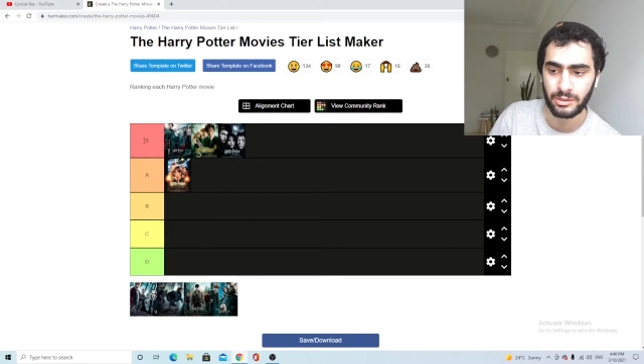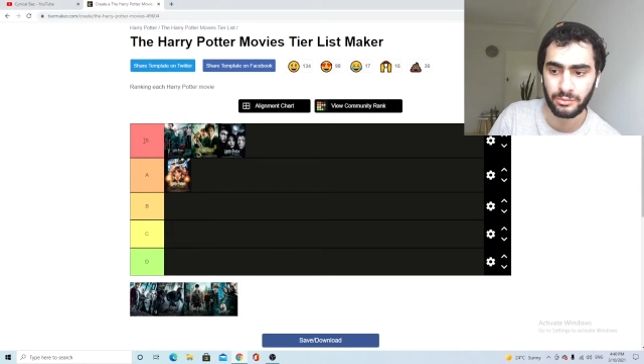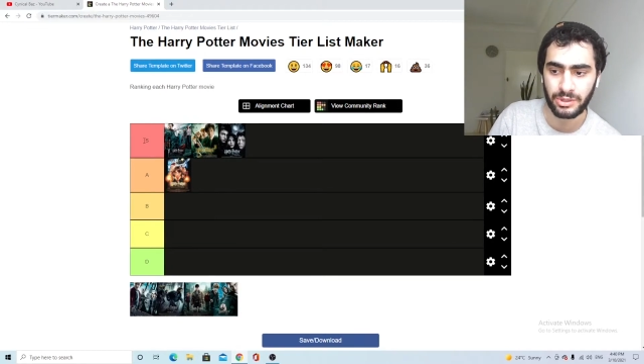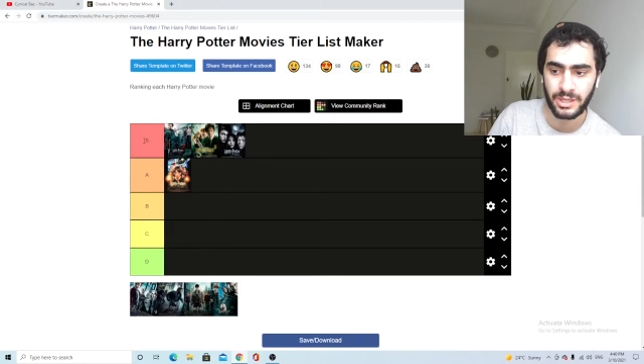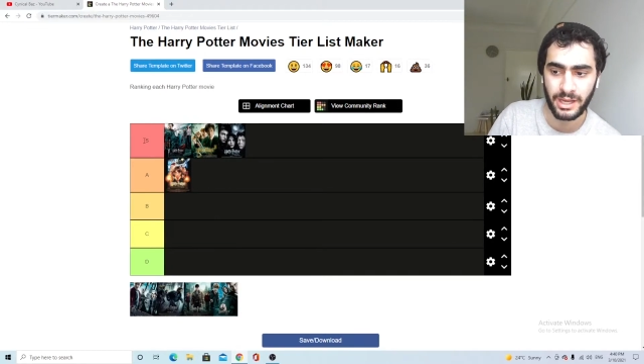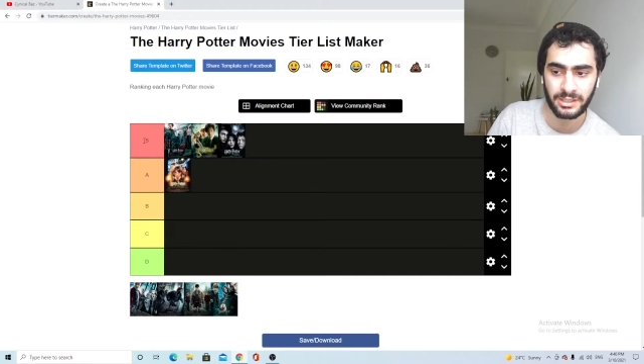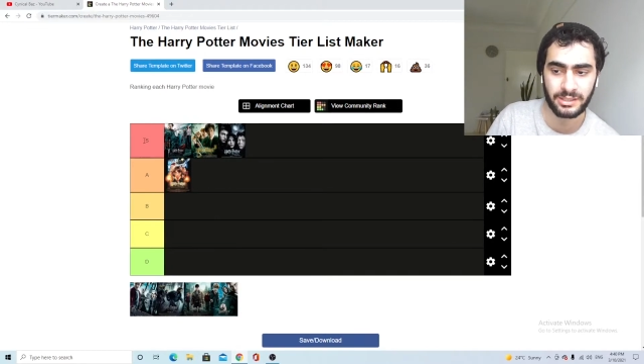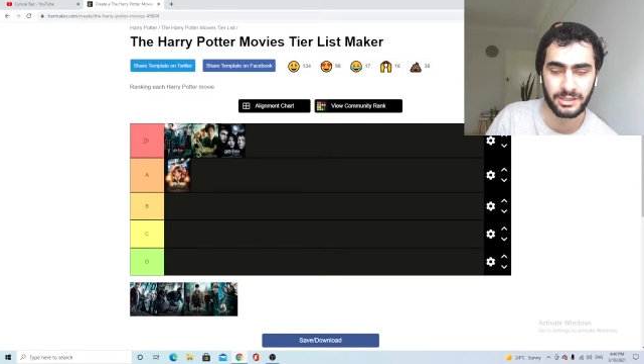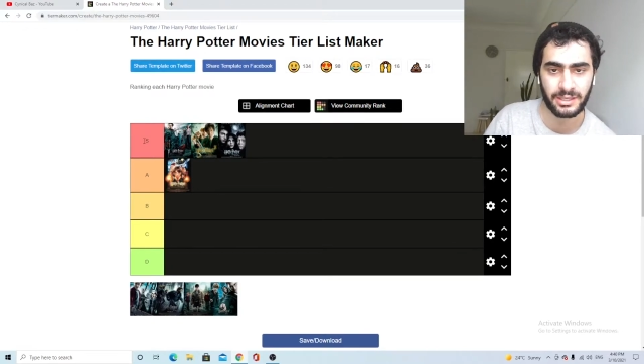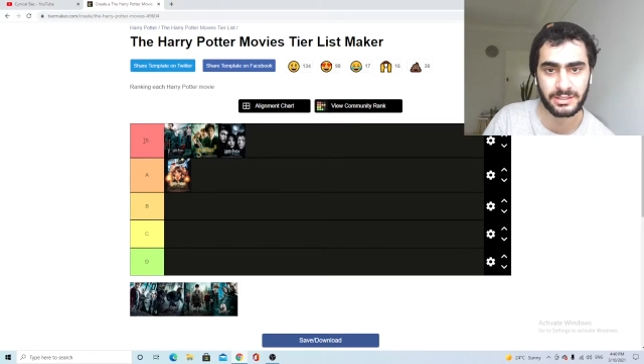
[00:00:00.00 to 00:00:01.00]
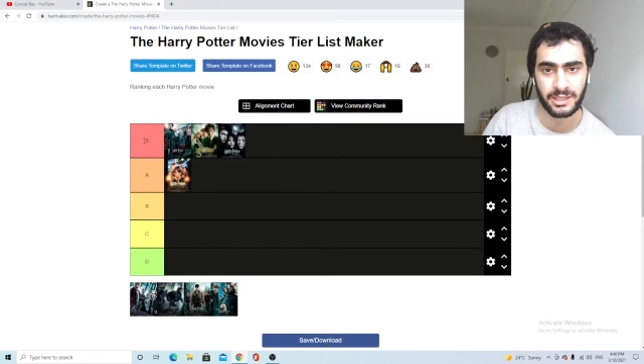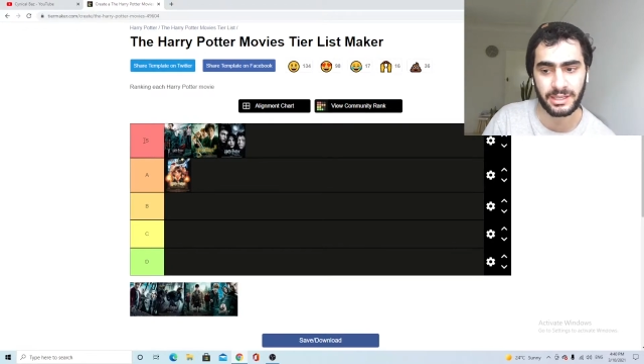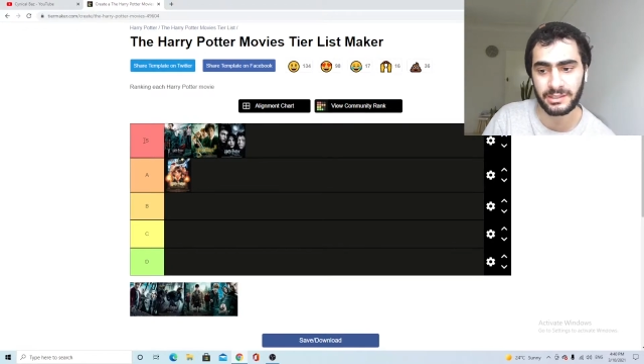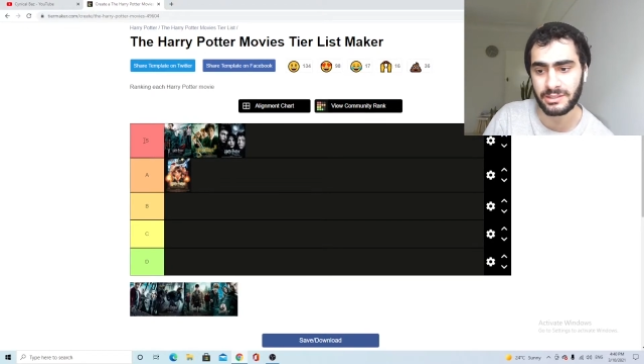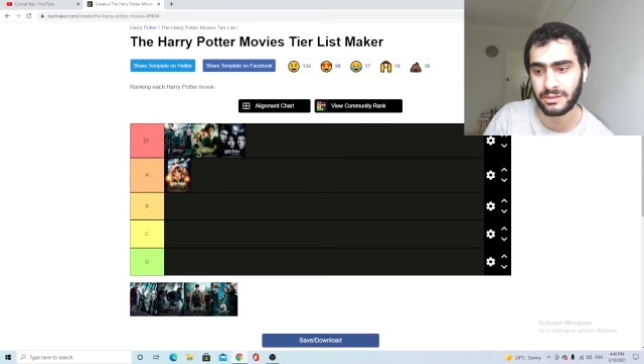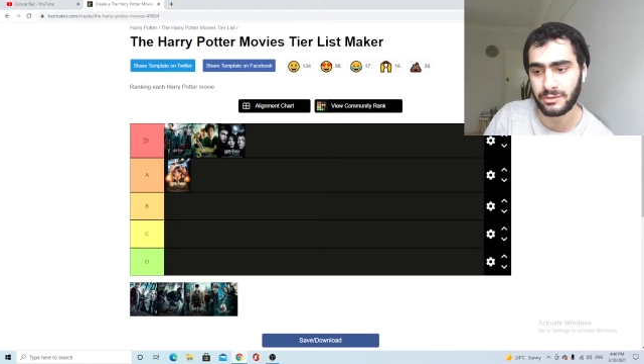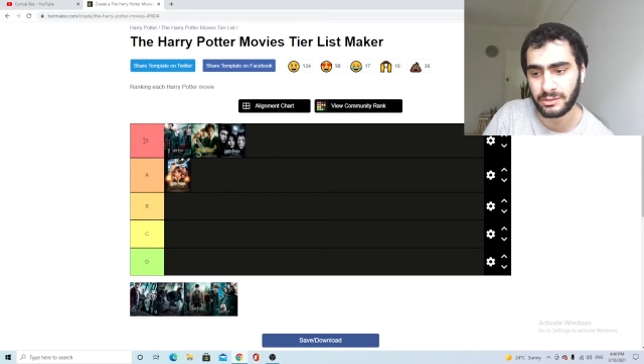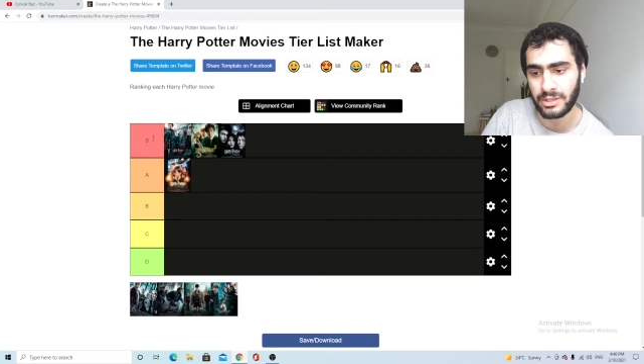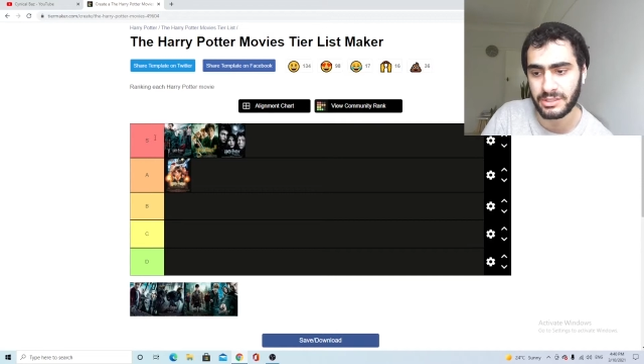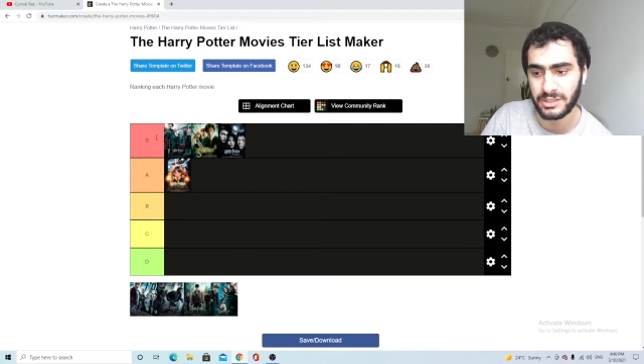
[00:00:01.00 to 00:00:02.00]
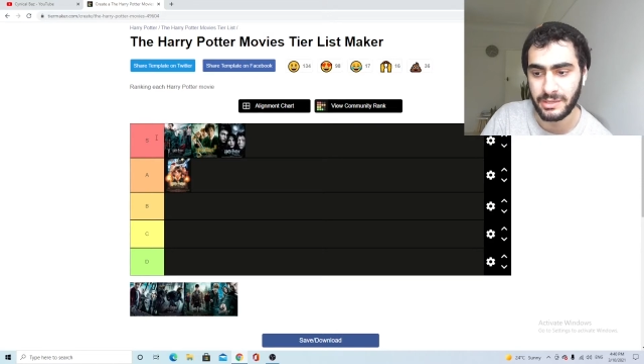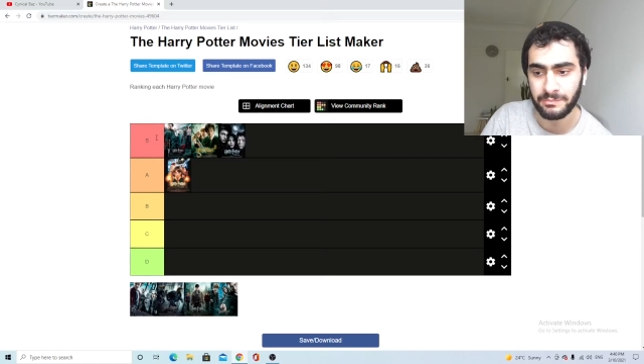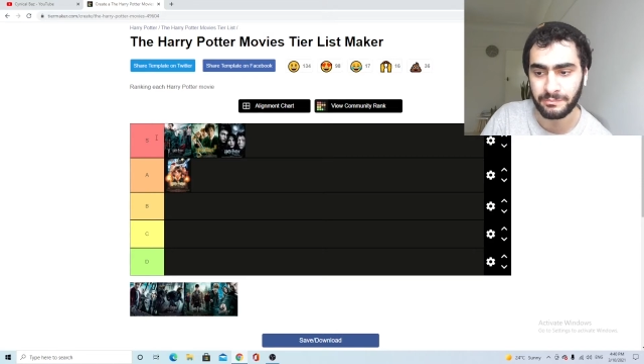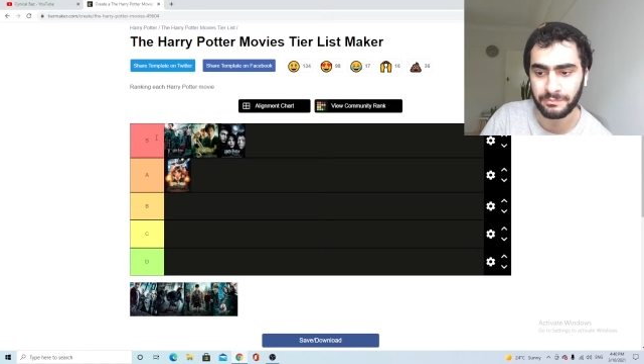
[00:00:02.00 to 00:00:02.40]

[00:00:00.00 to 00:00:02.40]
with the acting that his dad does. I don't know his name.